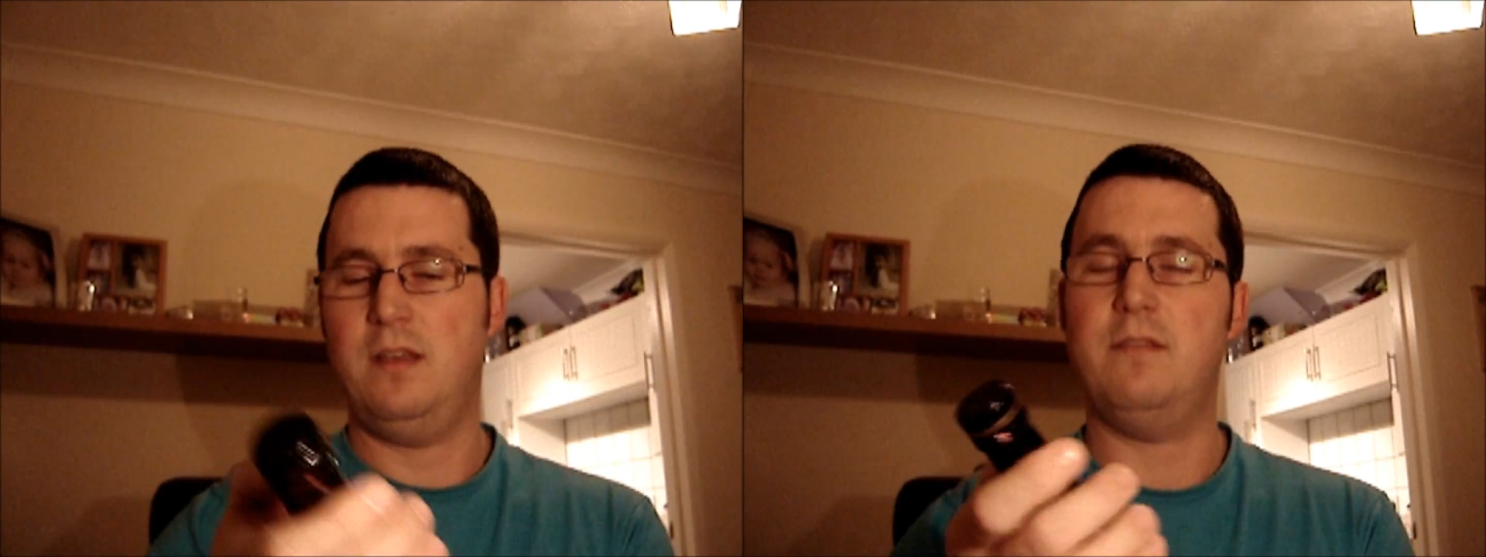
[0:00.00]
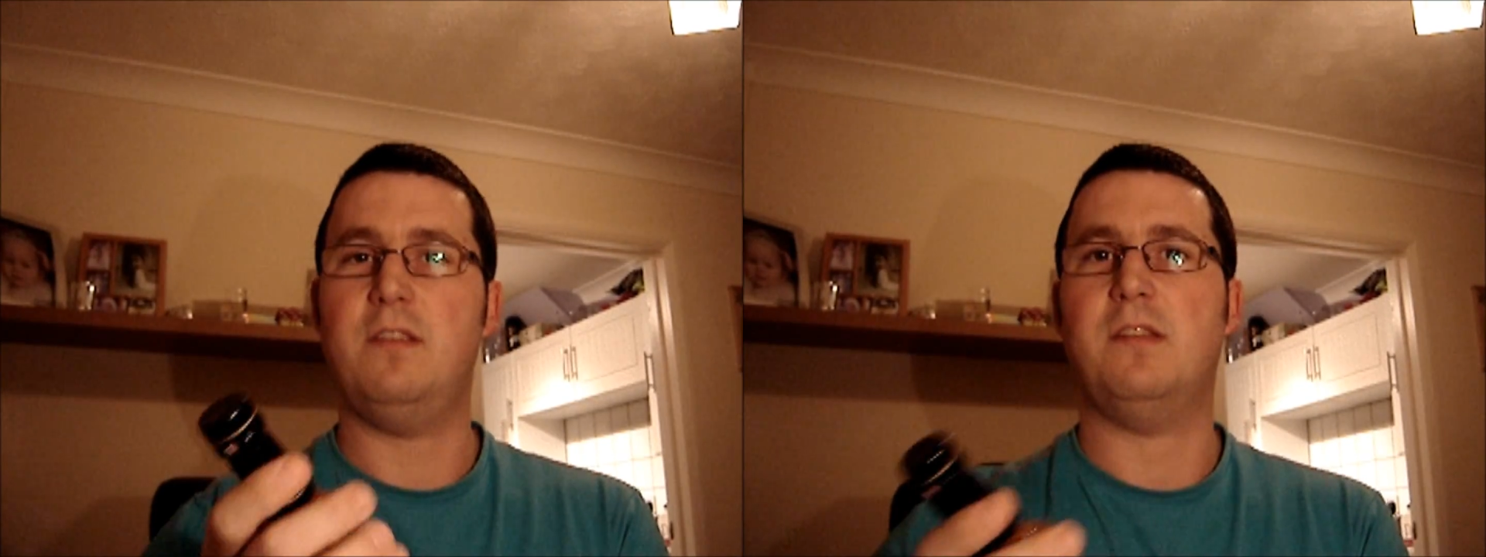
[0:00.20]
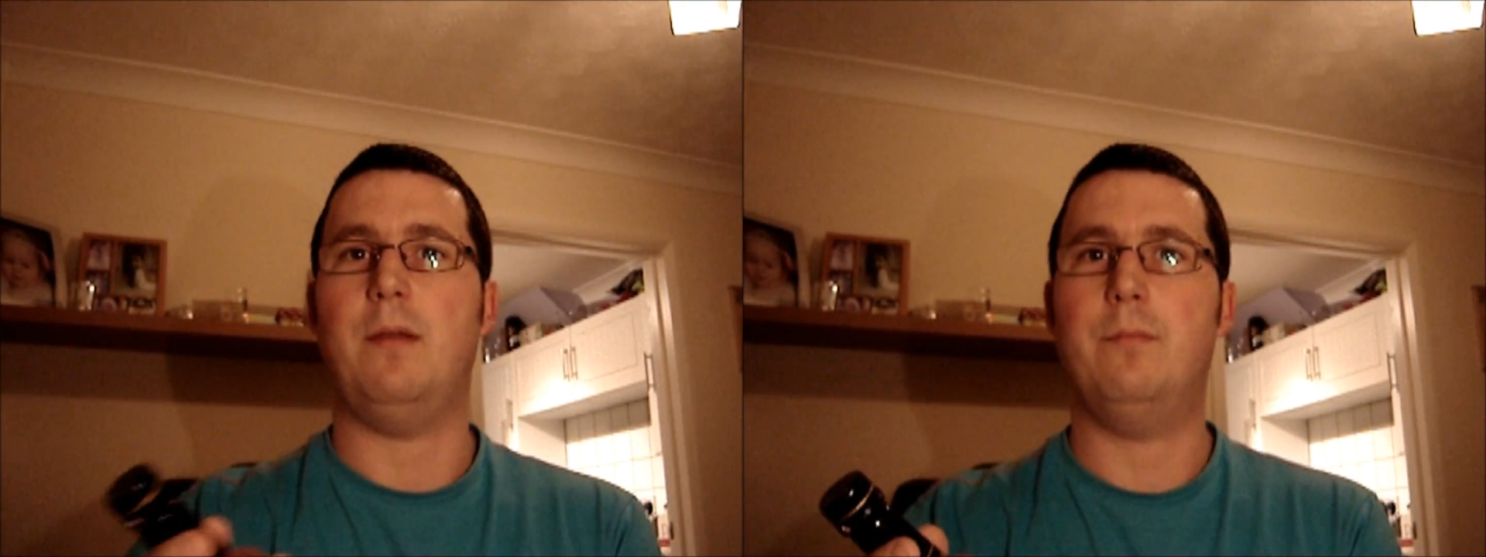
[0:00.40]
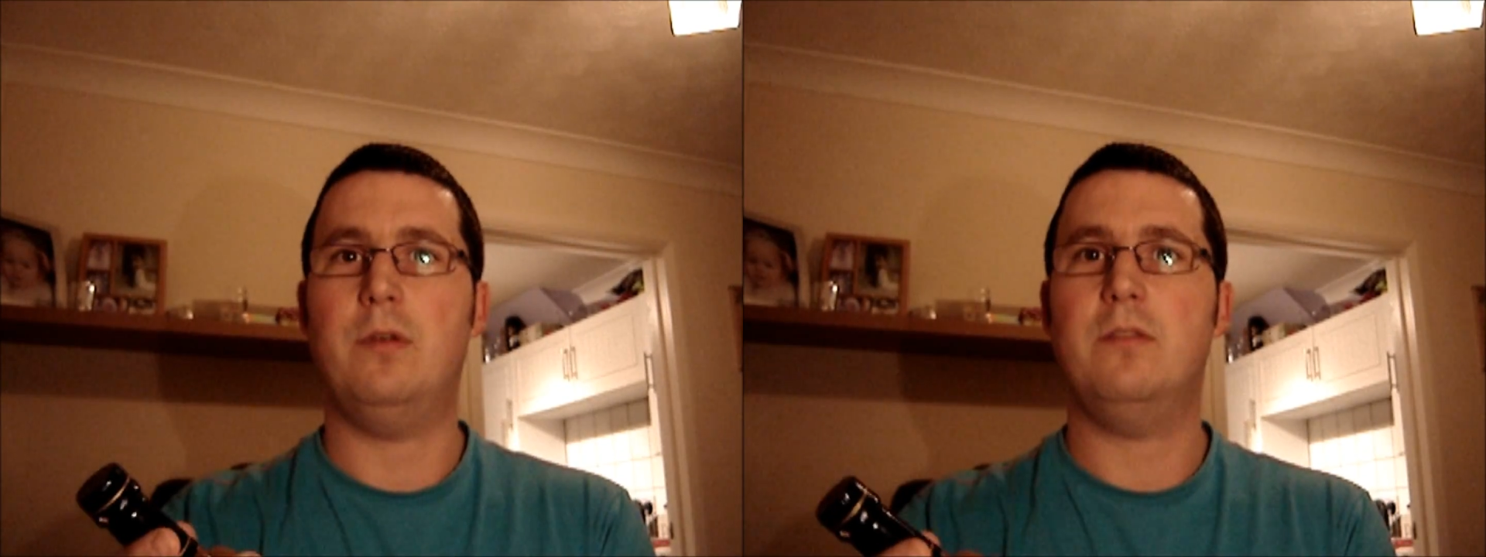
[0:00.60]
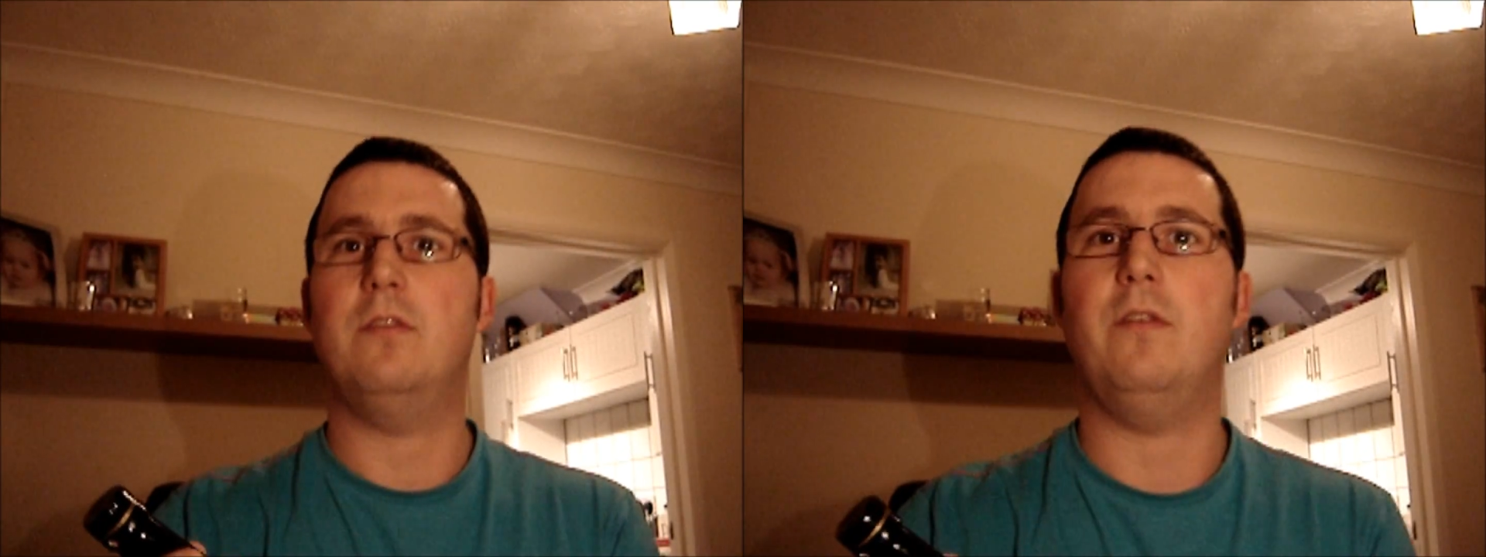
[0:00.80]
of
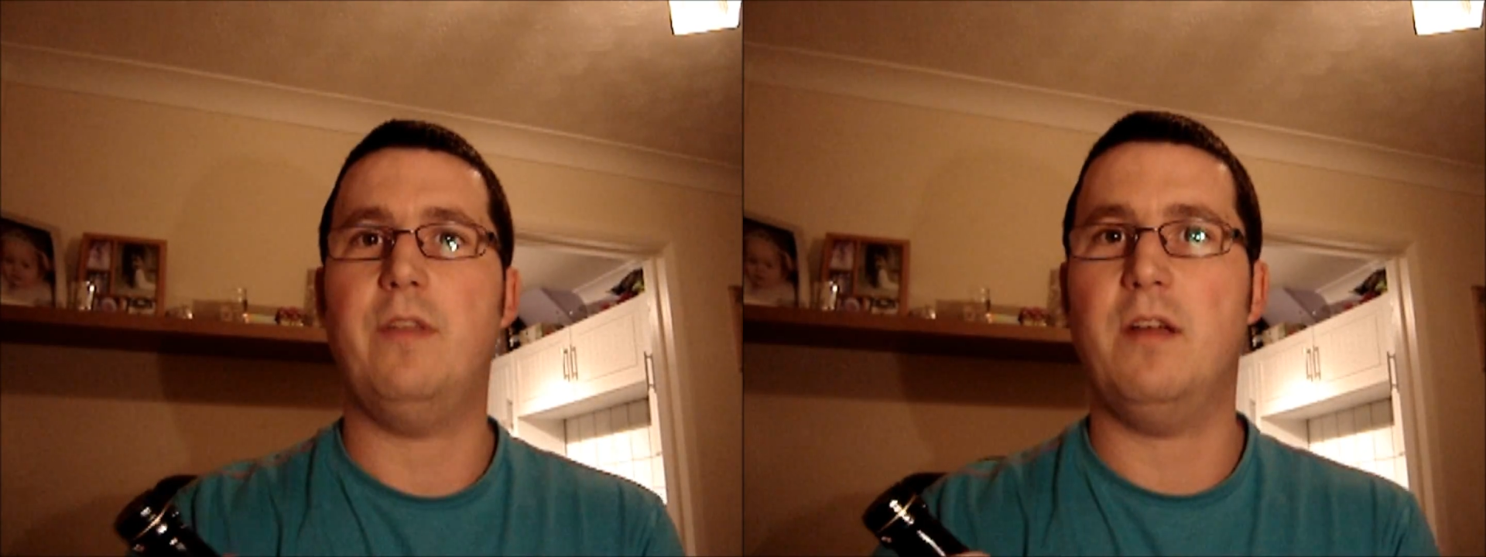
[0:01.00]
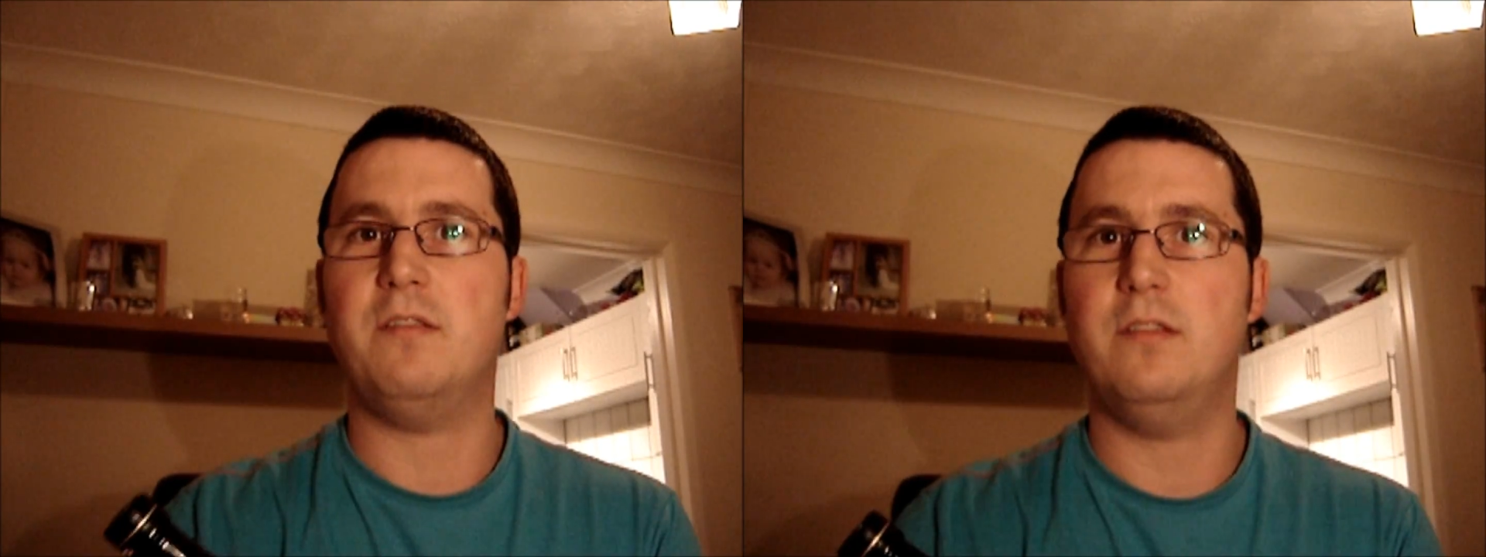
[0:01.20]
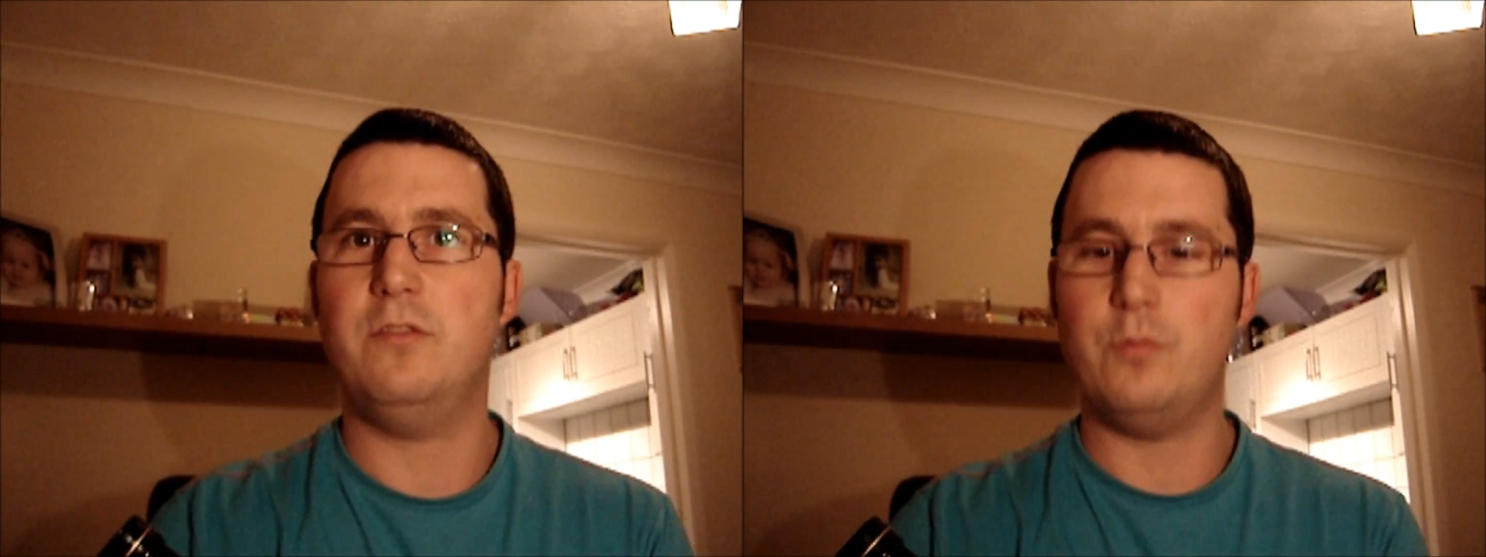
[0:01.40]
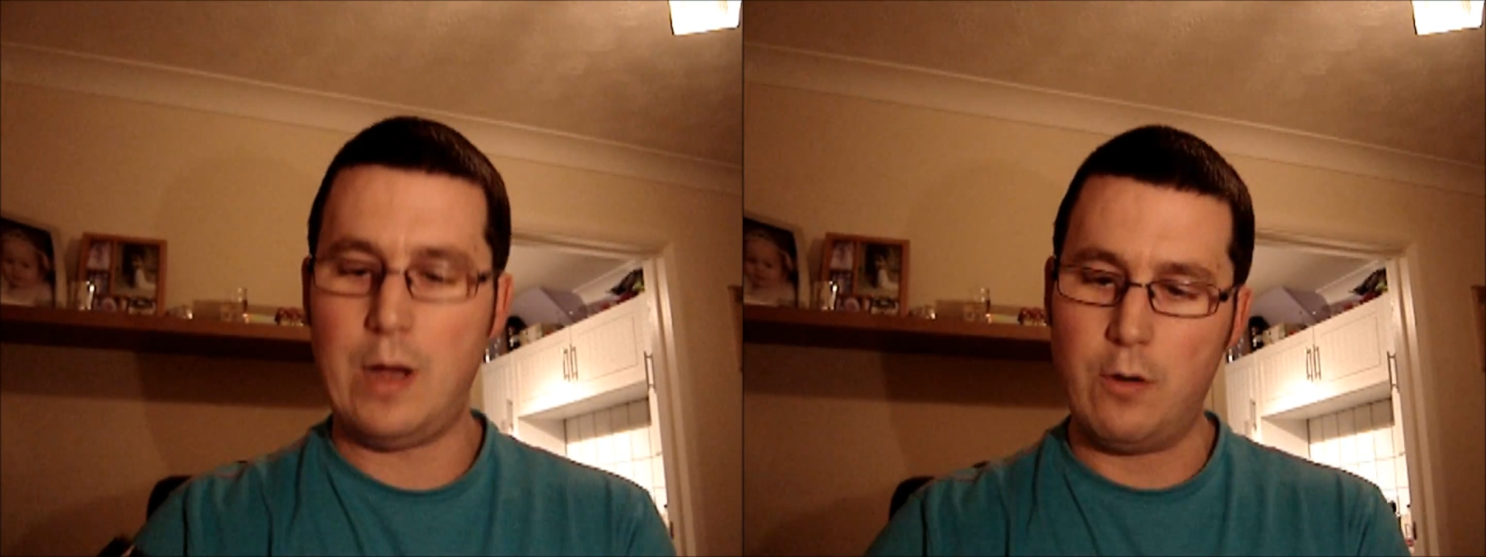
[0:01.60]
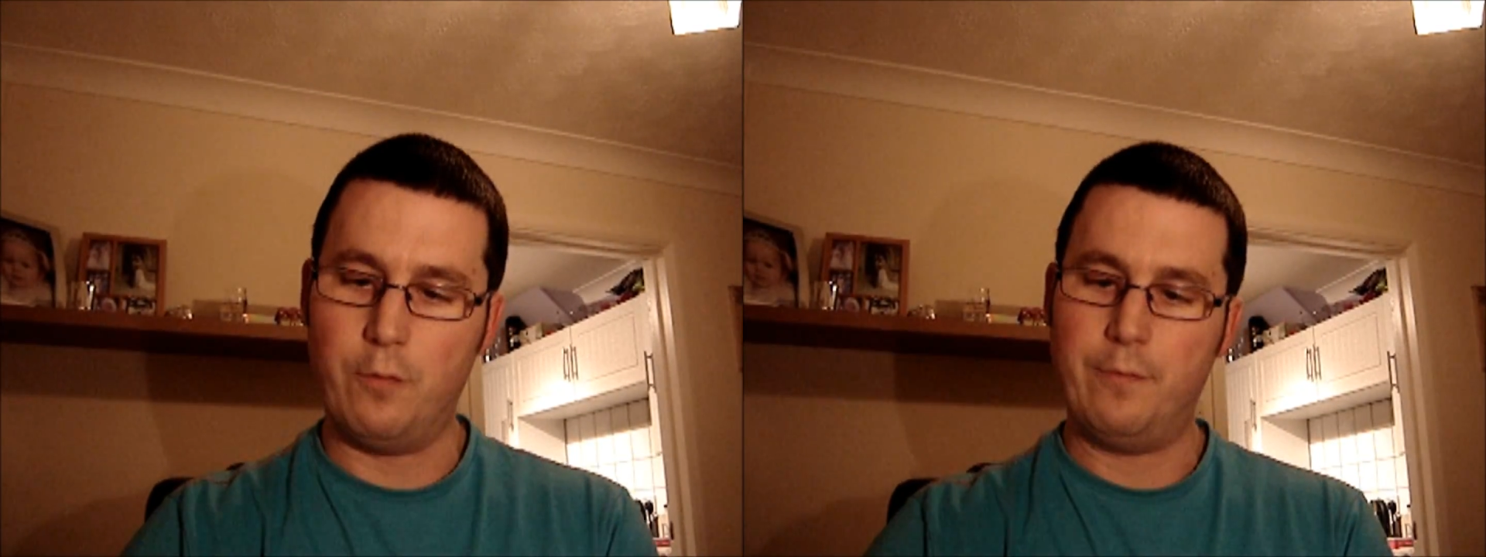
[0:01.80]
December
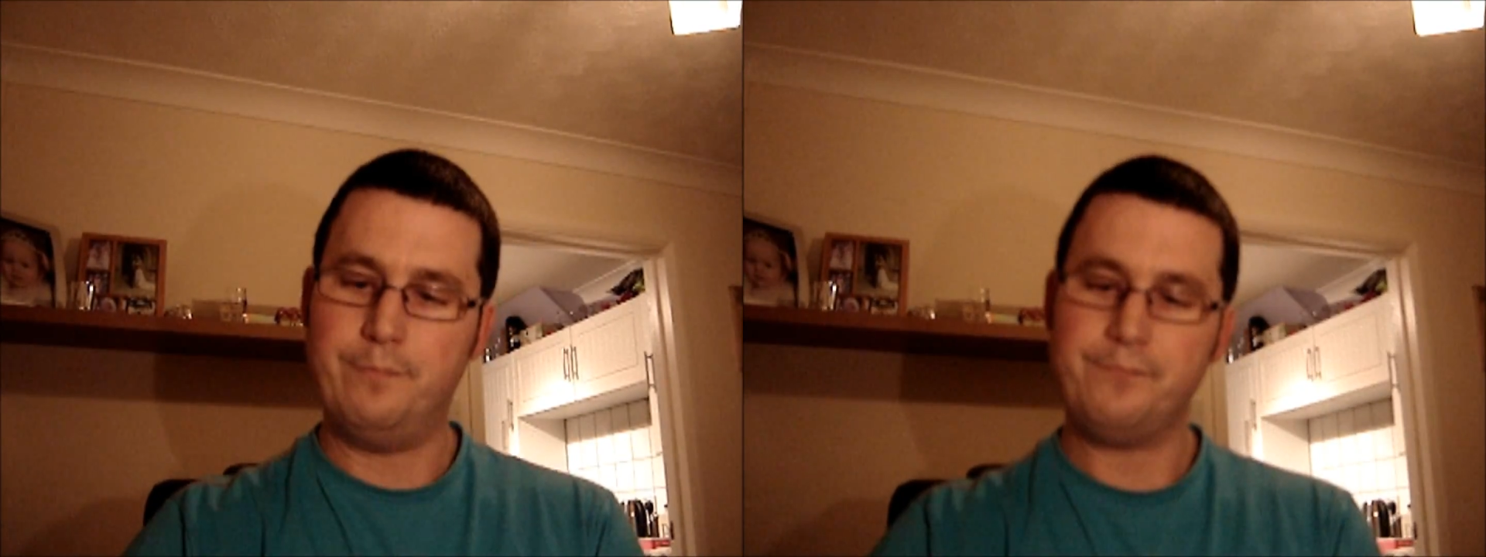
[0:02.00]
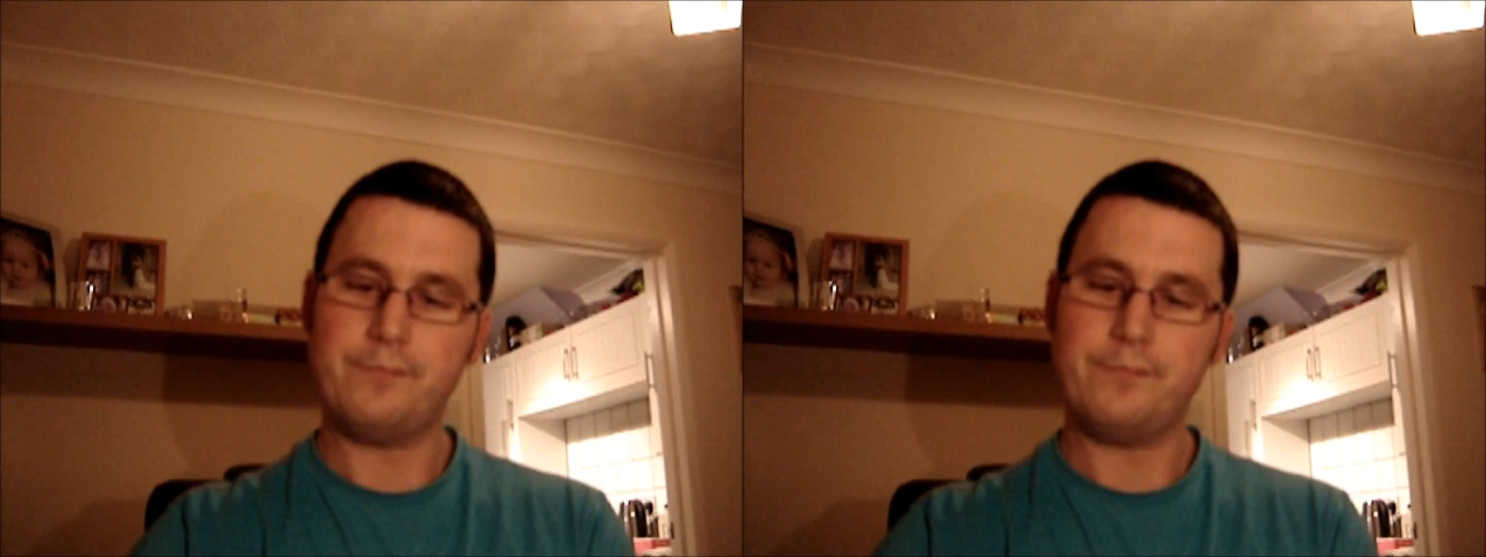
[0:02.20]
2012.